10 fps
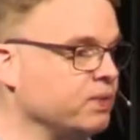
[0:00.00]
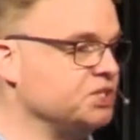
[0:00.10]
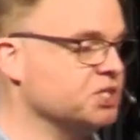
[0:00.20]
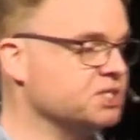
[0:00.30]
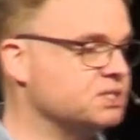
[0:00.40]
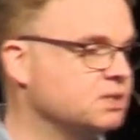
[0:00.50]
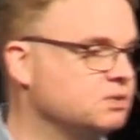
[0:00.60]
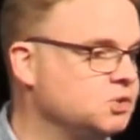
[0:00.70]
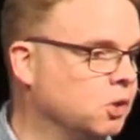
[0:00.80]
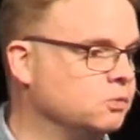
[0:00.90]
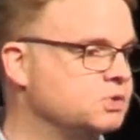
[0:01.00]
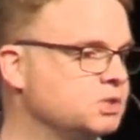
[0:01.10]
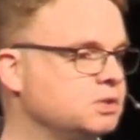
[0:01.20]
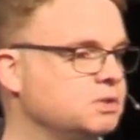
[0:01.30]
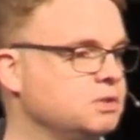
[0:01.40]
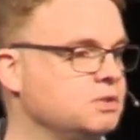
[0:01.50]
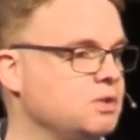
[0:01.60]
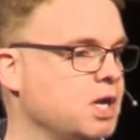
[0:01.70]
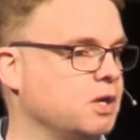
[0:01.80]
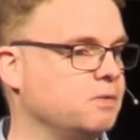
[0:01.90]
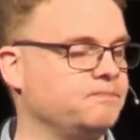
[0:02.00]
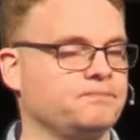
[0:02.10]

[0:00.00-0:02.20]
We just don't know.